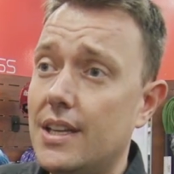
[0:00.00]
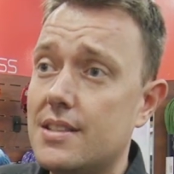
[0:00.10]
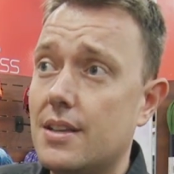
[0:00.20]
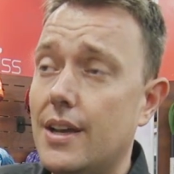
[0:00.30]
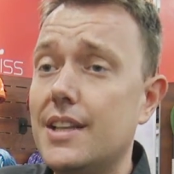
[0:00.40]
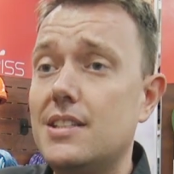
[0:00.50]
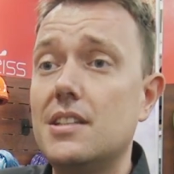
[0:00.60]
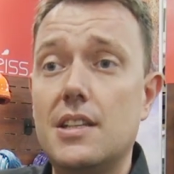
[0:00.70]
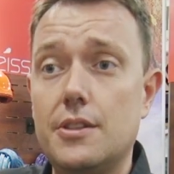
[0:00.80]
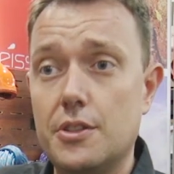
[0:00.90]
is
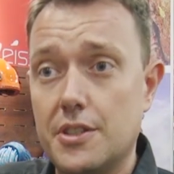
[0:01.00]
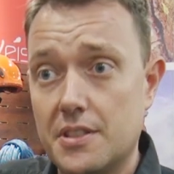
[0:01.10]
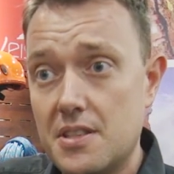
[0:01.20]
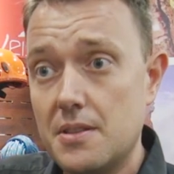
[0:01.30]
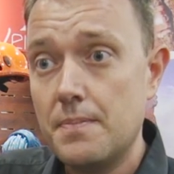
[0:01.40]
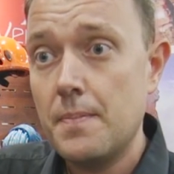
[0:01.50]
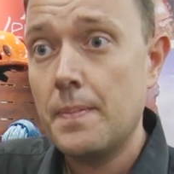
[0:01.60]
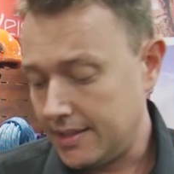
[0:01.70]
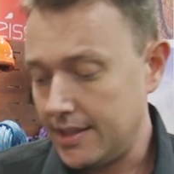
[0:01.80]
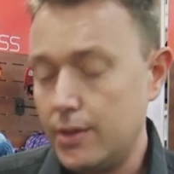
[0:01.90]
18 kilonewtons.
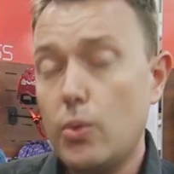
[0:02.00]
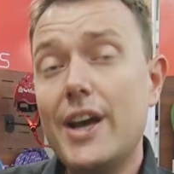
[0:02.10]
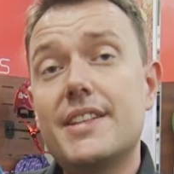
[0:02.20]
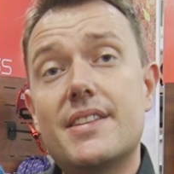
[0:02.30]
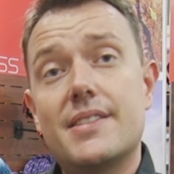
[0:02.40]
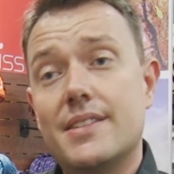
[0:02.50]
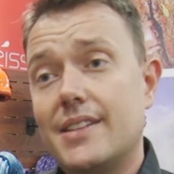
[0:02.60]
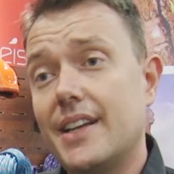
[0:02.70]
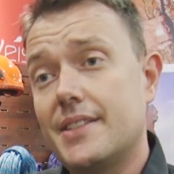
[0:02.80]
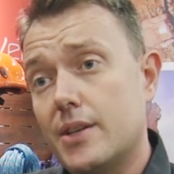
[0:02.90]
It weighs
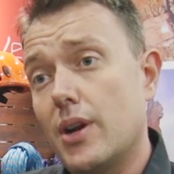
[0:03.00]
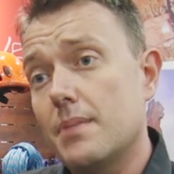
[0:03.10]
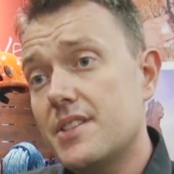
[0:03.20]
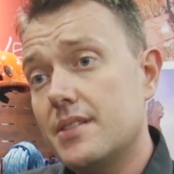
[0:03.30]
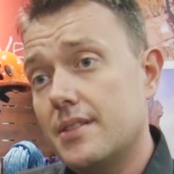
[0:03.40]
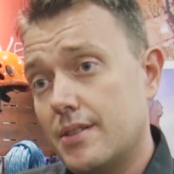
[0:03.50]
90 grams,